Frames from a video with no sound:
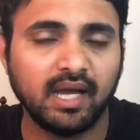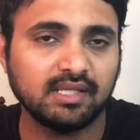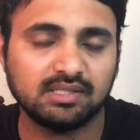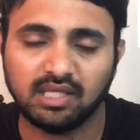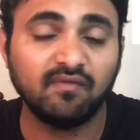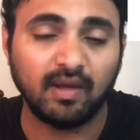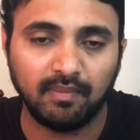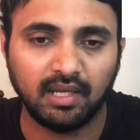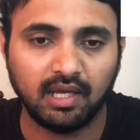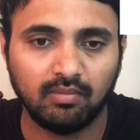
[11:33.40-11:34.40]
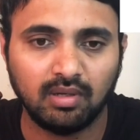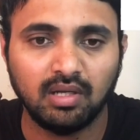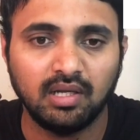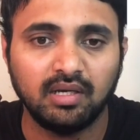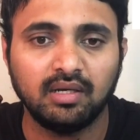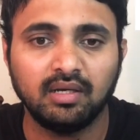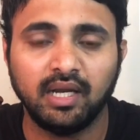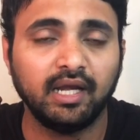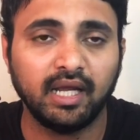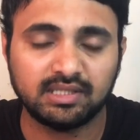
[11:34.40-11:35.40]
as, if applicable,
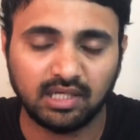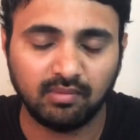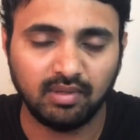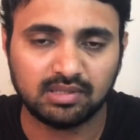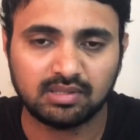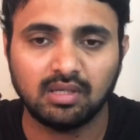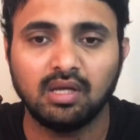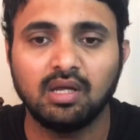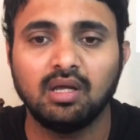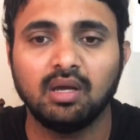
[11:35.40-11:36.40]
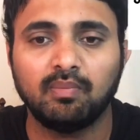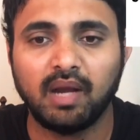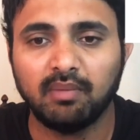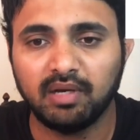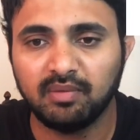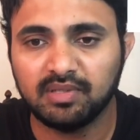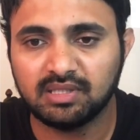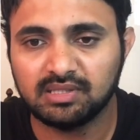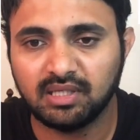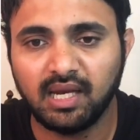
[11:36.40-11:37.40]
date established, primary
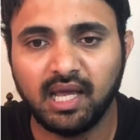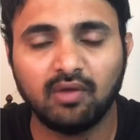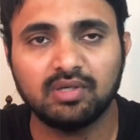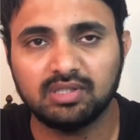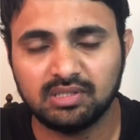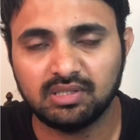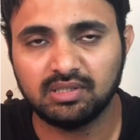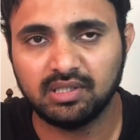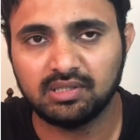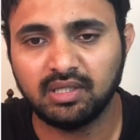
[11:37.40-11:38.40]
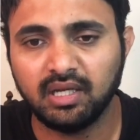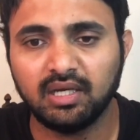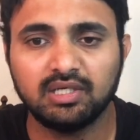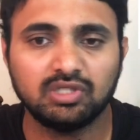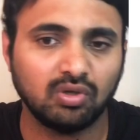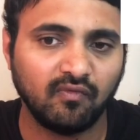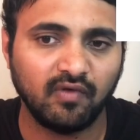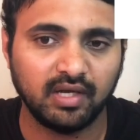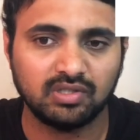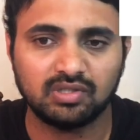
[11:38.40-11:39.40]
business in language, is it in English or
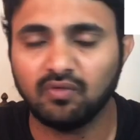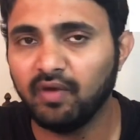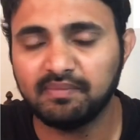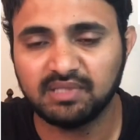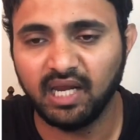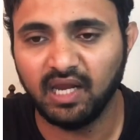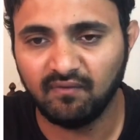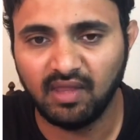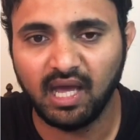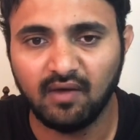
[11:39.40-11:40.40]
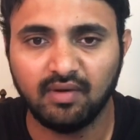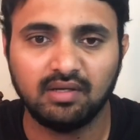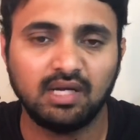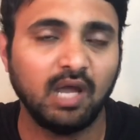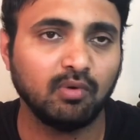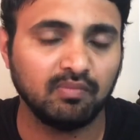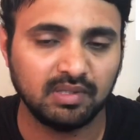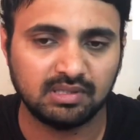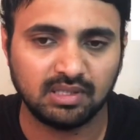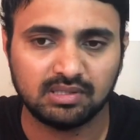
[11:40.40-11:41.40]
French, website if they have it, type of
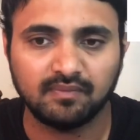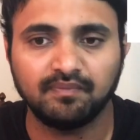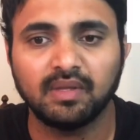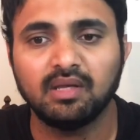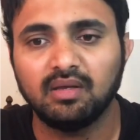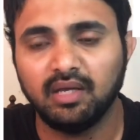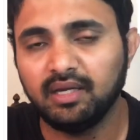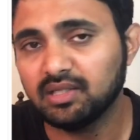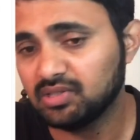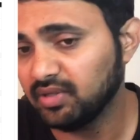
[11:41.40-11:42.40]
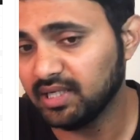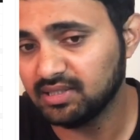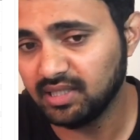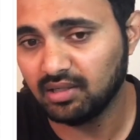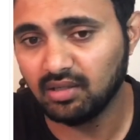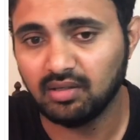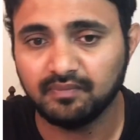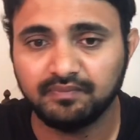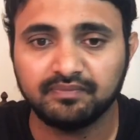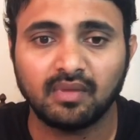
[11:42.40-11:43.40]
business, industry and sector.
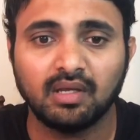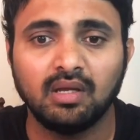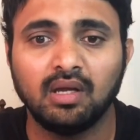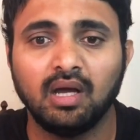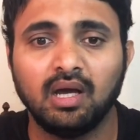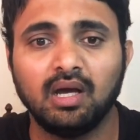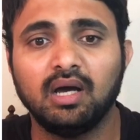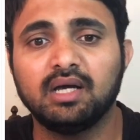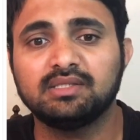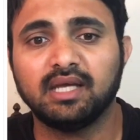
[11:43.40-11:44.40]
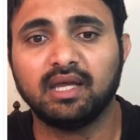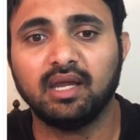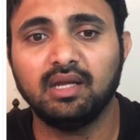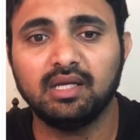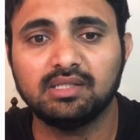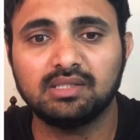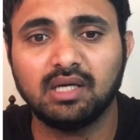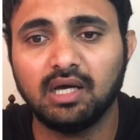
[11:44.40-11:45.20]
Second is,